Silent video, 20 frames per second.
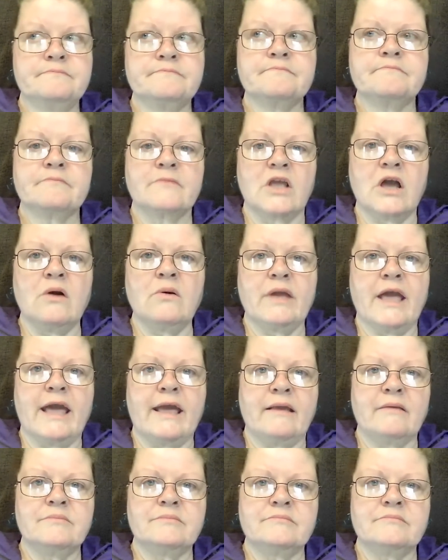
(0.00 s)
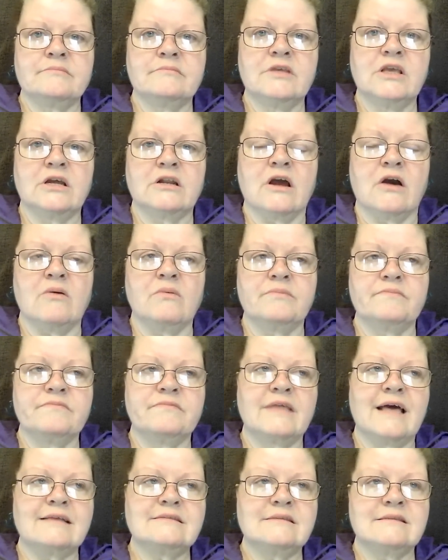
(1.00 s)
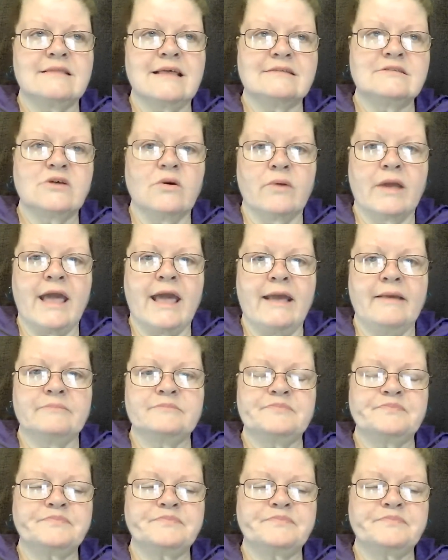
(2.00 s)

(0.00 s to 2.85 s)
Okay, that's okay.